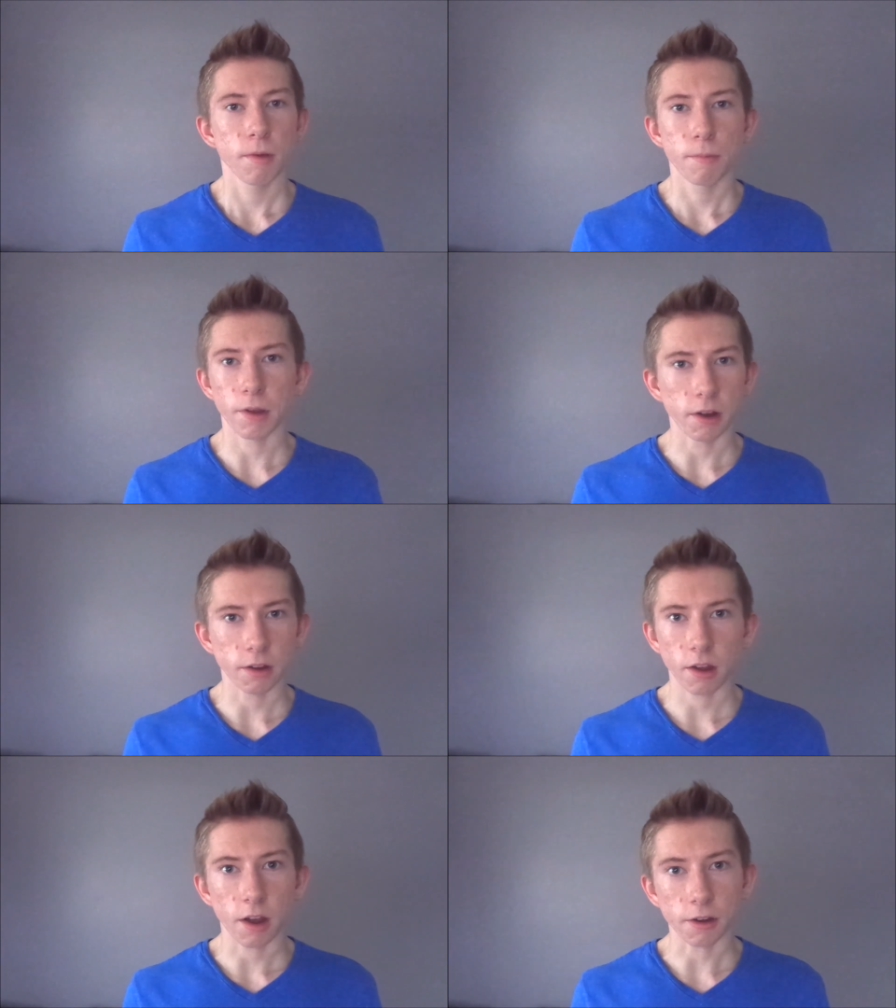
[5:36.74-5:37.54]
be
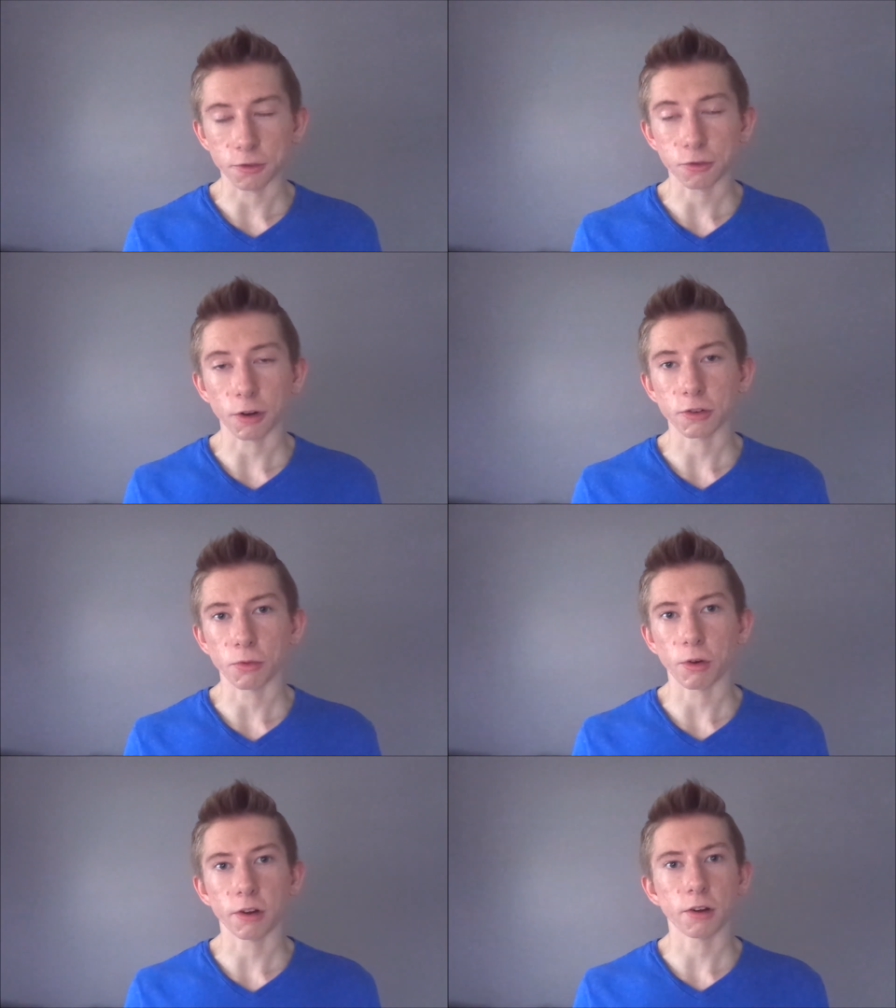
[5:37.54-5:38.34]
a construction
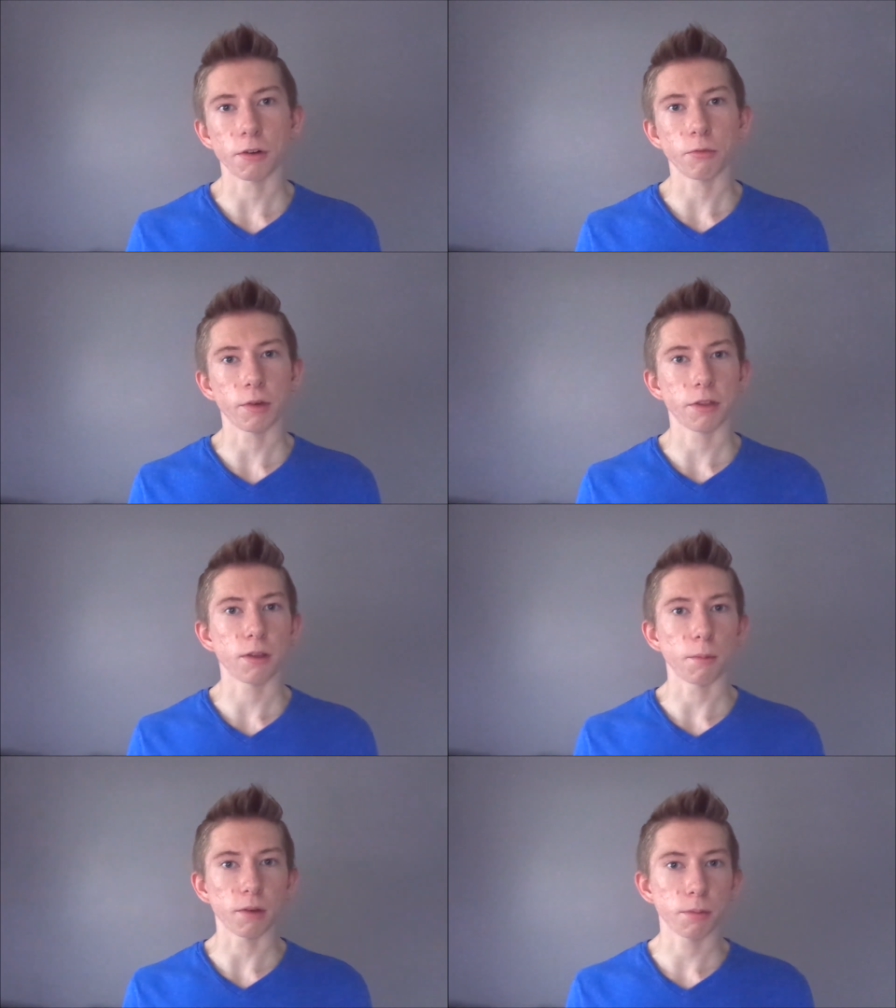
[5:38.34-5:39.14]
worker with some
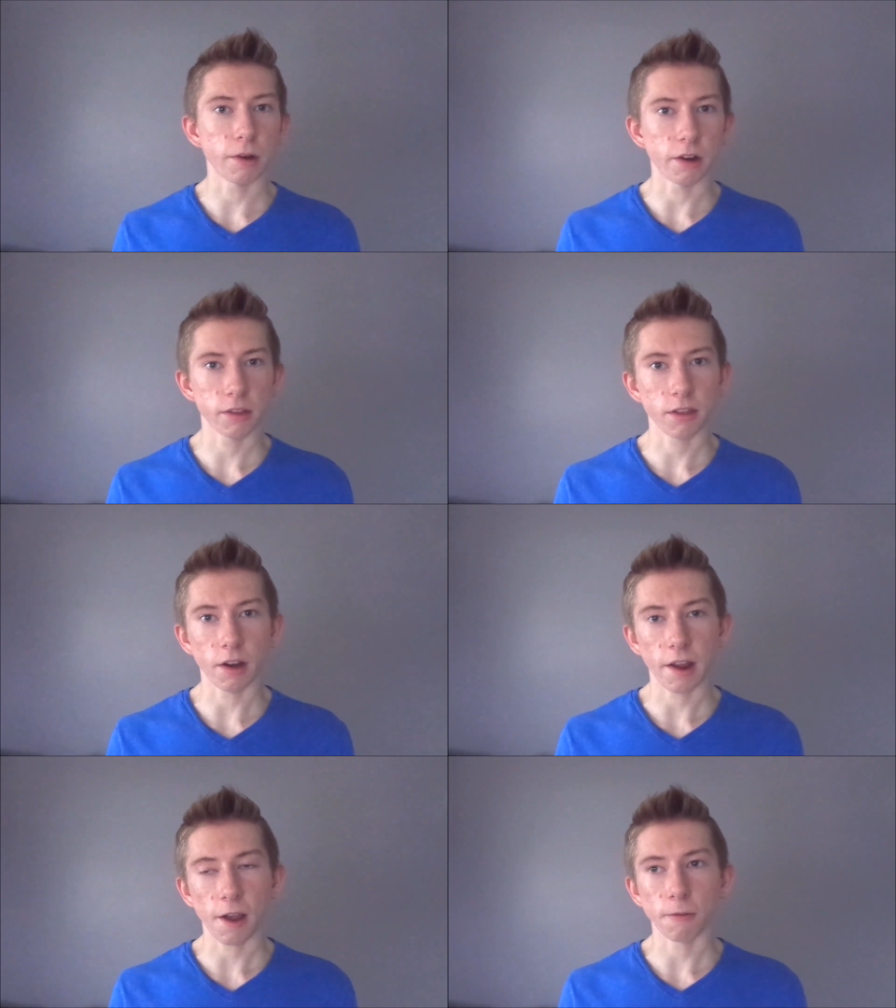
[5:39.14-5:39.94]
experience that I
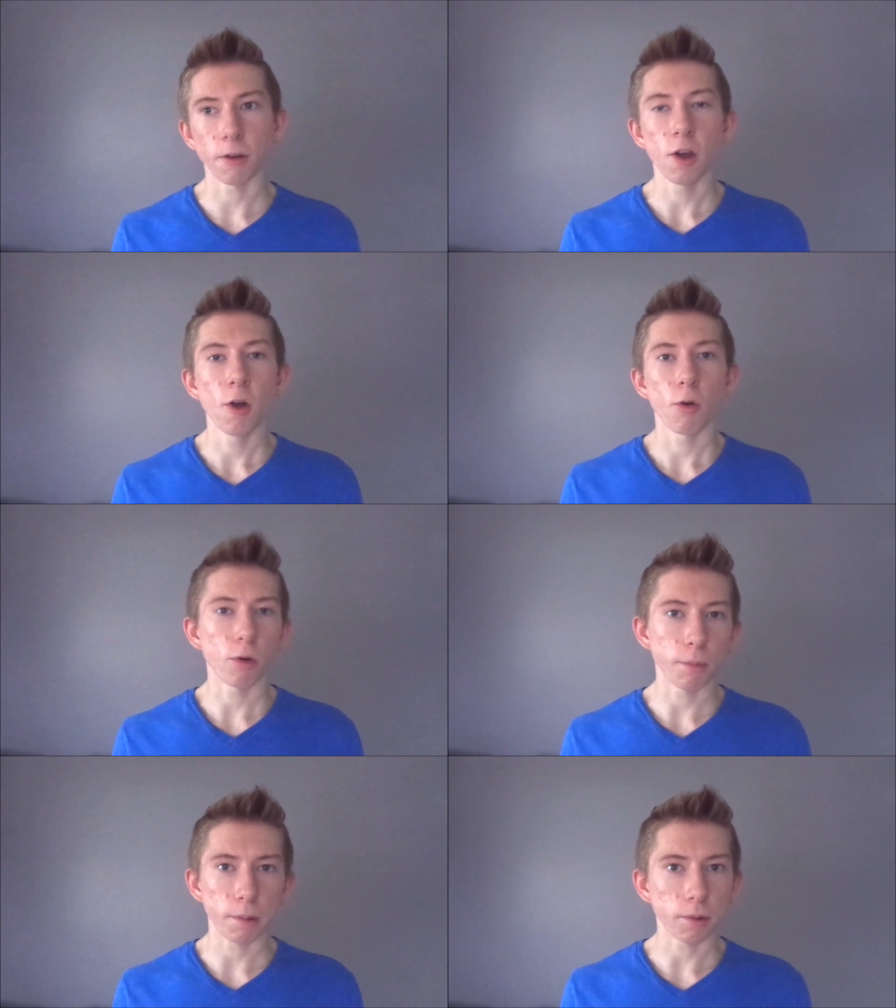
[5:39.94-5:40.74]
have, or
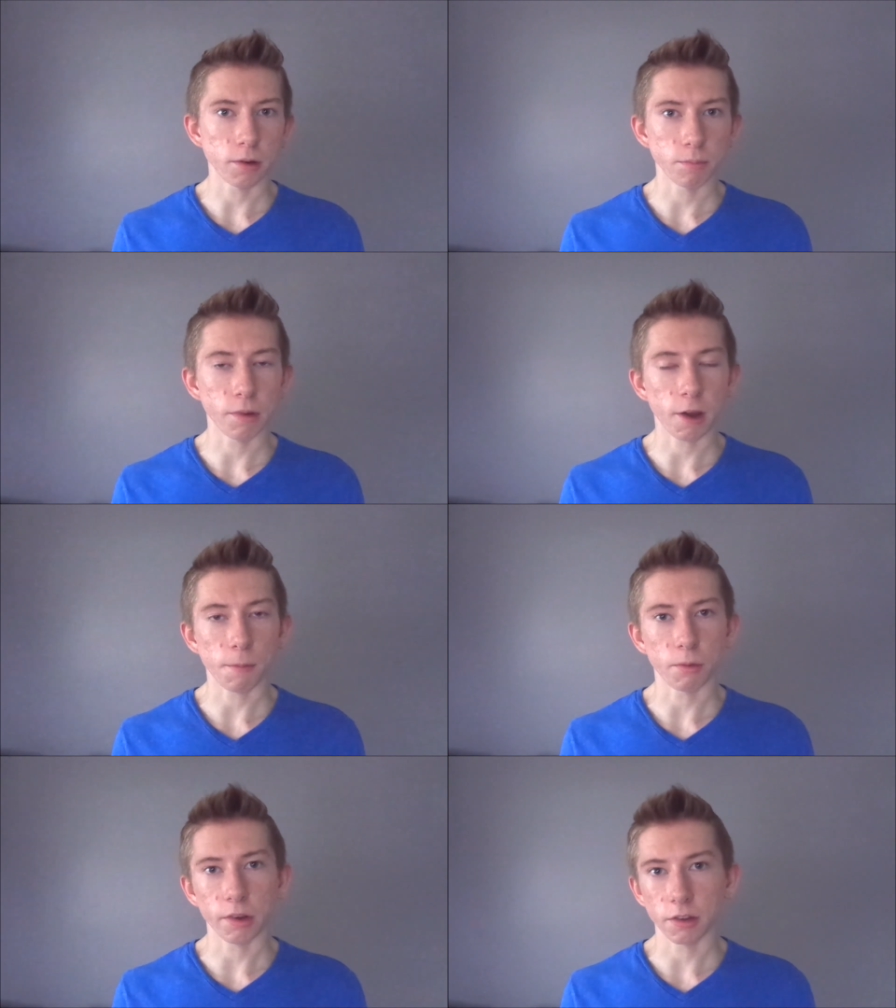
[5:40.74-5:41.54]
maybe become a
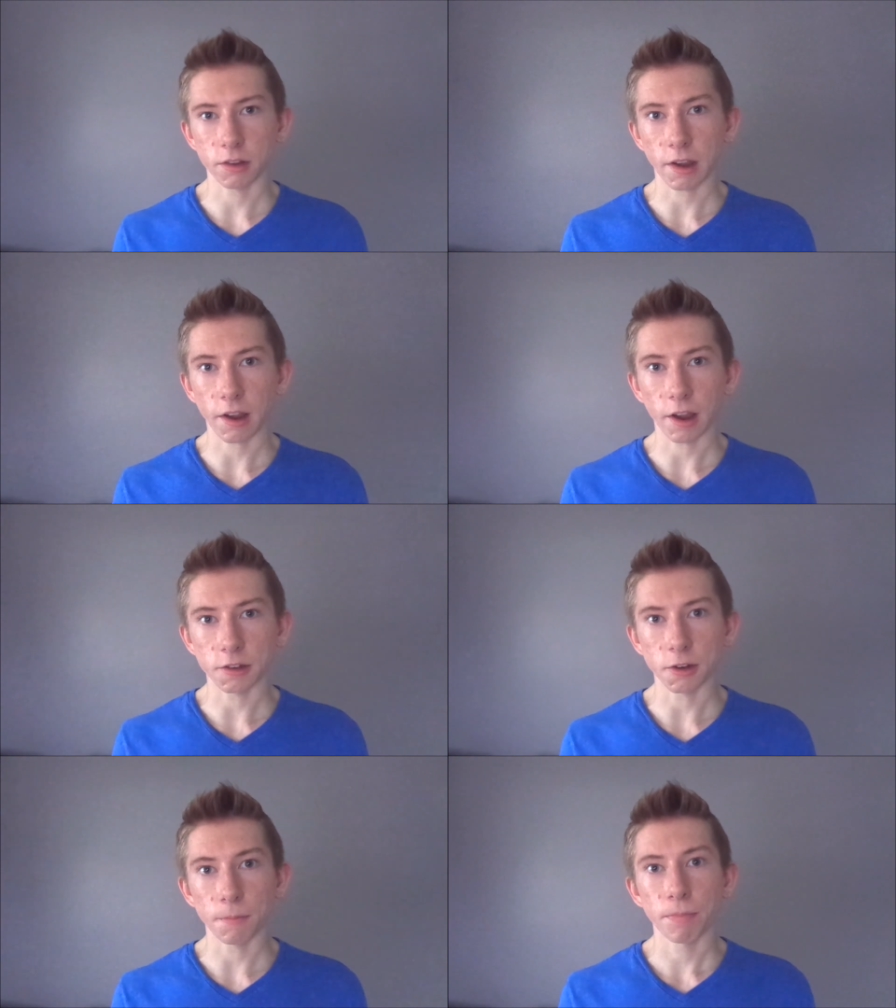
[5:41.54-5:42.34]
real estate agent.